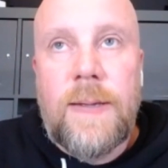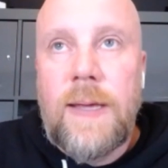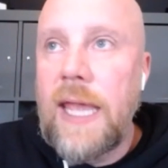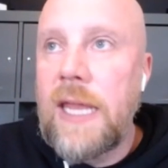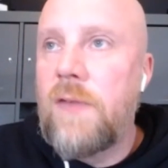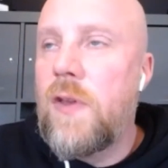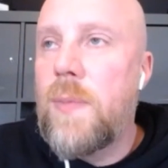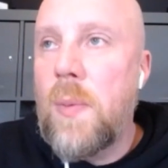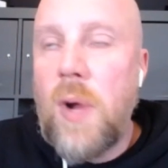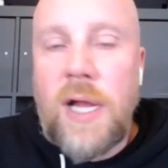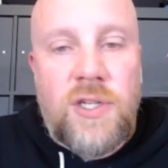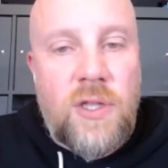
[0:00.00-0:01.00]
if you've been
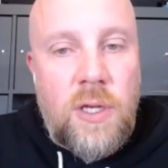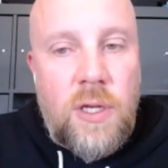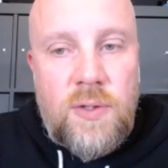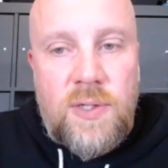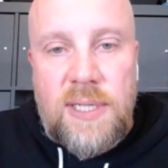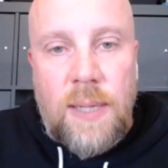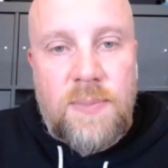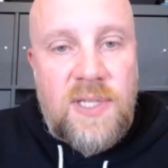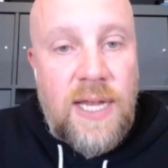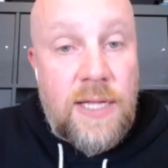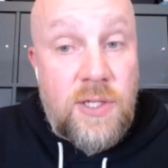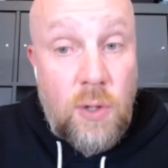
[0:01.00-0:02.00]
watching the news, some
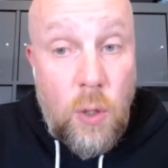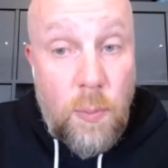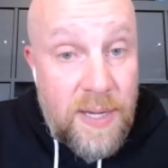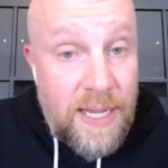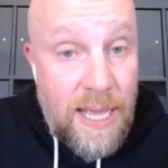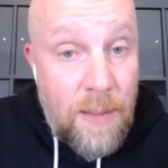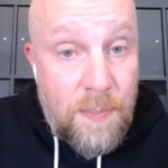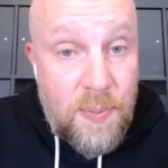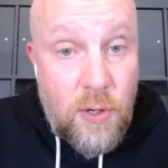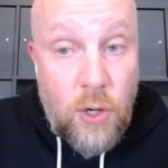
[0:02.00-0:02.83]
states are opening up